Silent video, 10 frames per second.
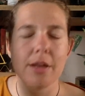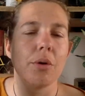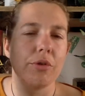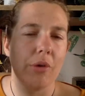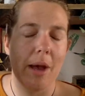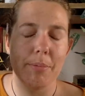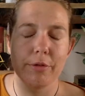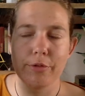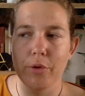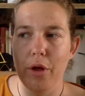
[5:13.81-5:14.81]
It also
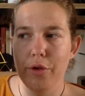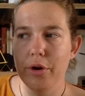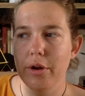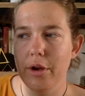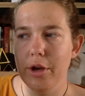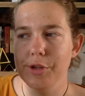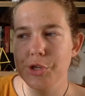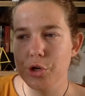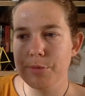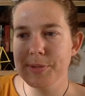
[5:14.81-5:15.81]
happens for other uh,
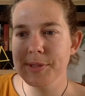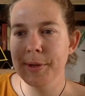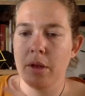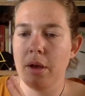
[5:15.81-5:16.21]
terms,